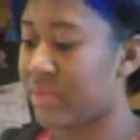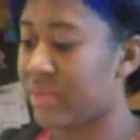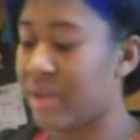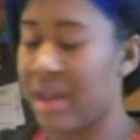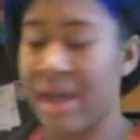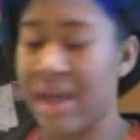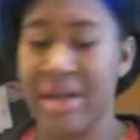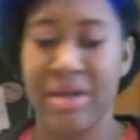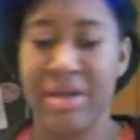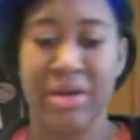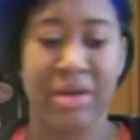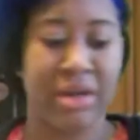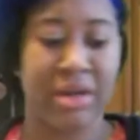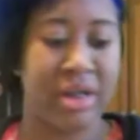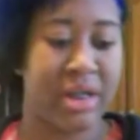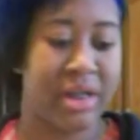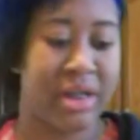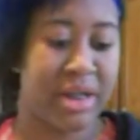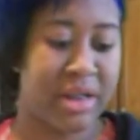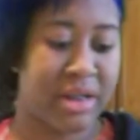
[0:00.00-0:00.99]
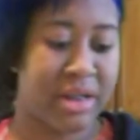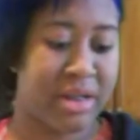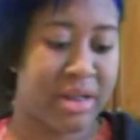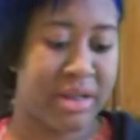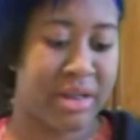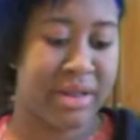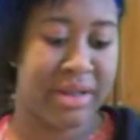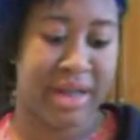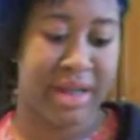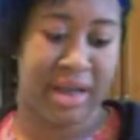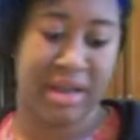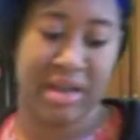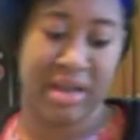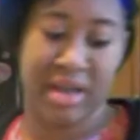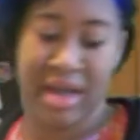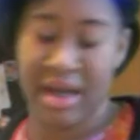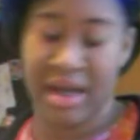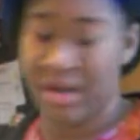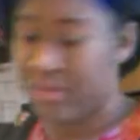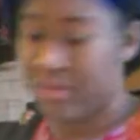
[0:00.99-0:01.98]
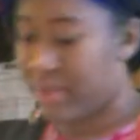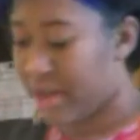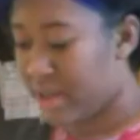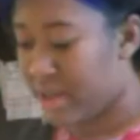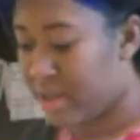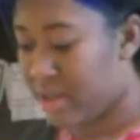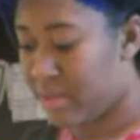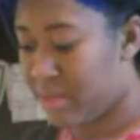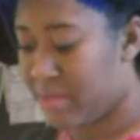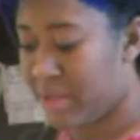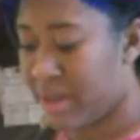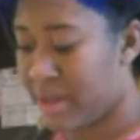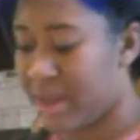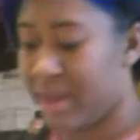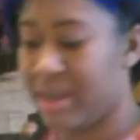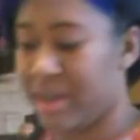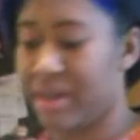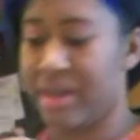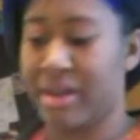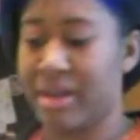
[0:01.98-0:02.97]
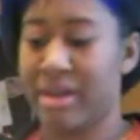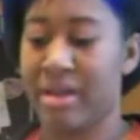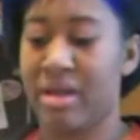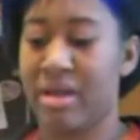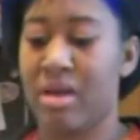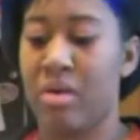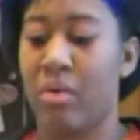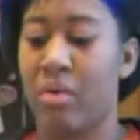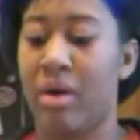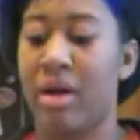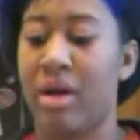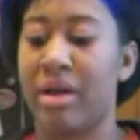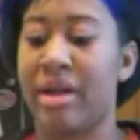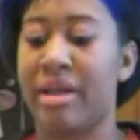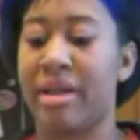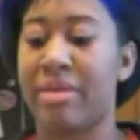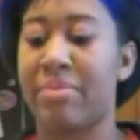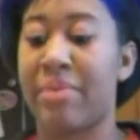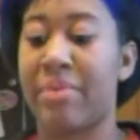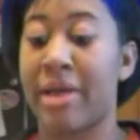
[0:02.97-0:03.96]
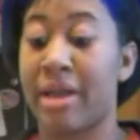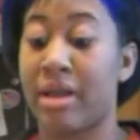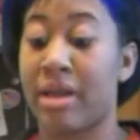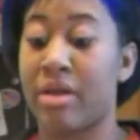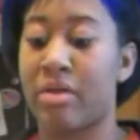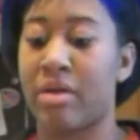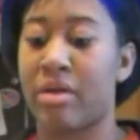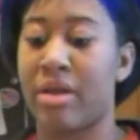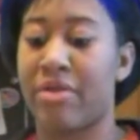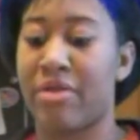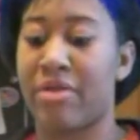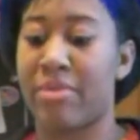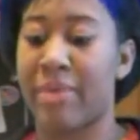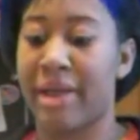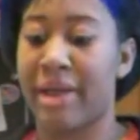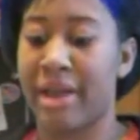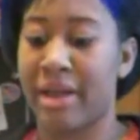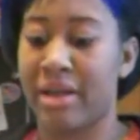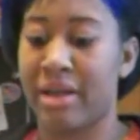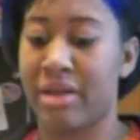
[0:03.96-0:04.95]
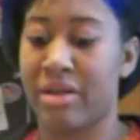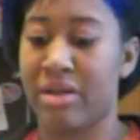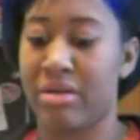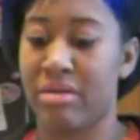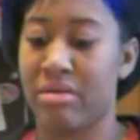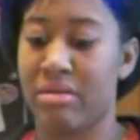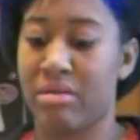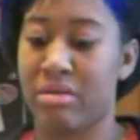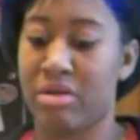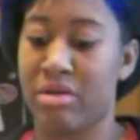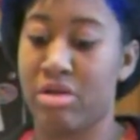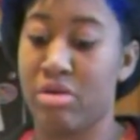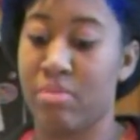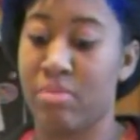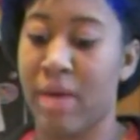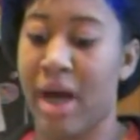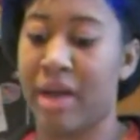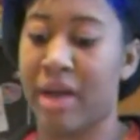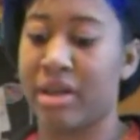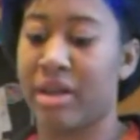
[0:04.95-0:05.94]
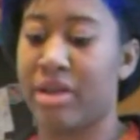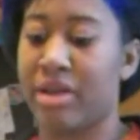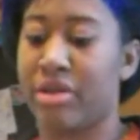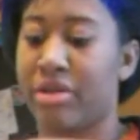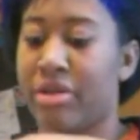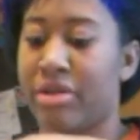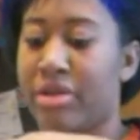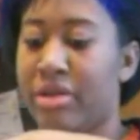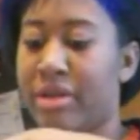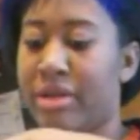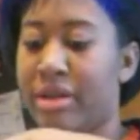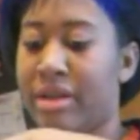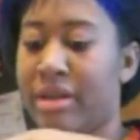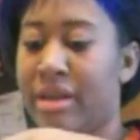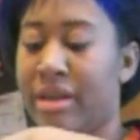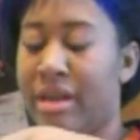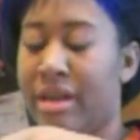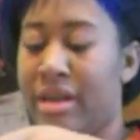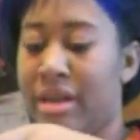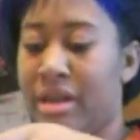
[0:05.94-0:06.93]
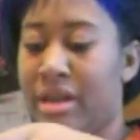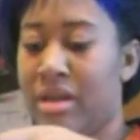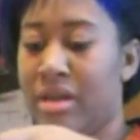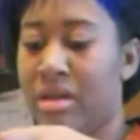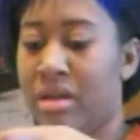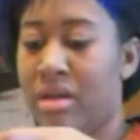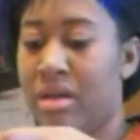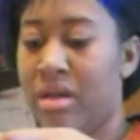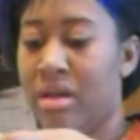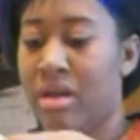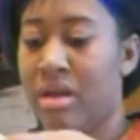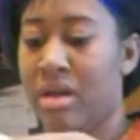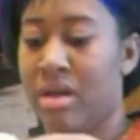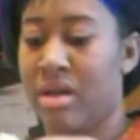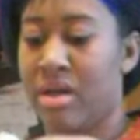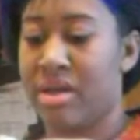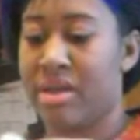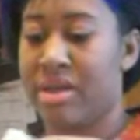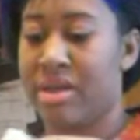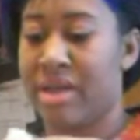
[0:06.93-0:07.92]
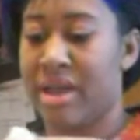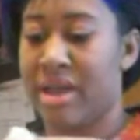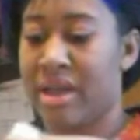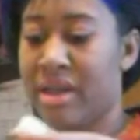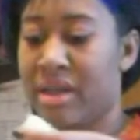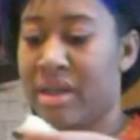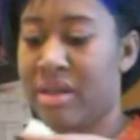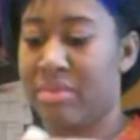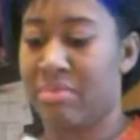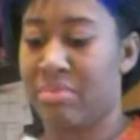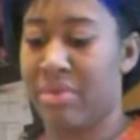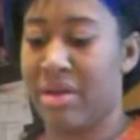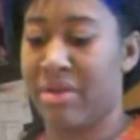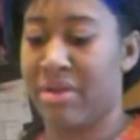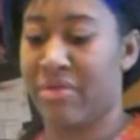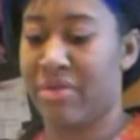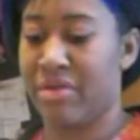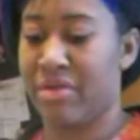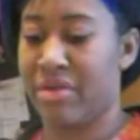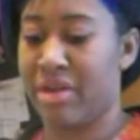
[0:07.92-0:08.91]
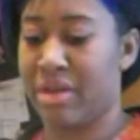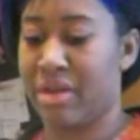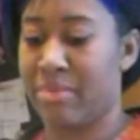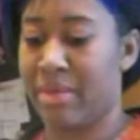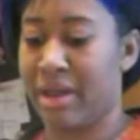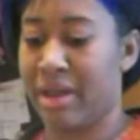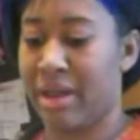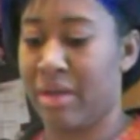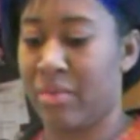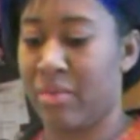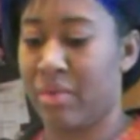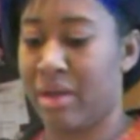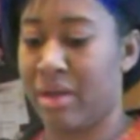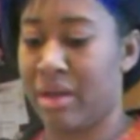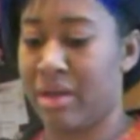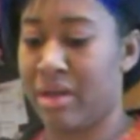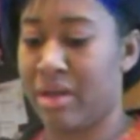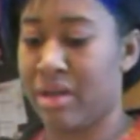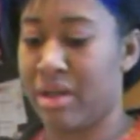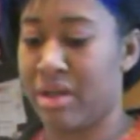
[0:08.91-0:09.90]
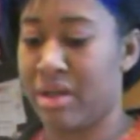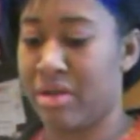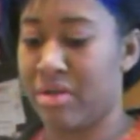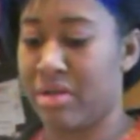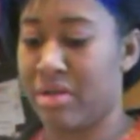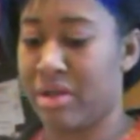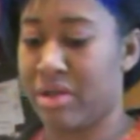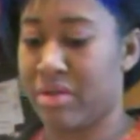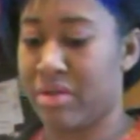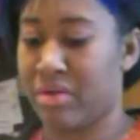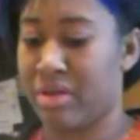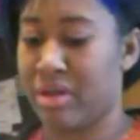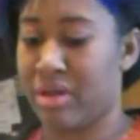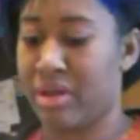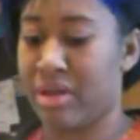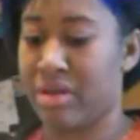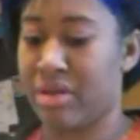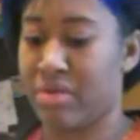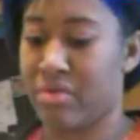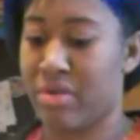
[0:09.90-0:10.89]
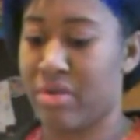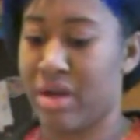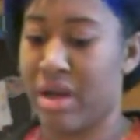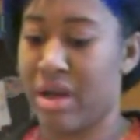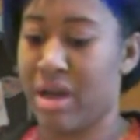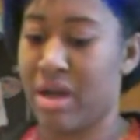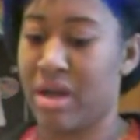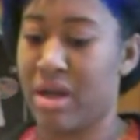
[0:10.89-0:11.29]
And you're going to need 6 egg whites because, well, depending on if you're making 2 boxes, you're going to need 6. But if you're just making 1, then you're just going to need 3.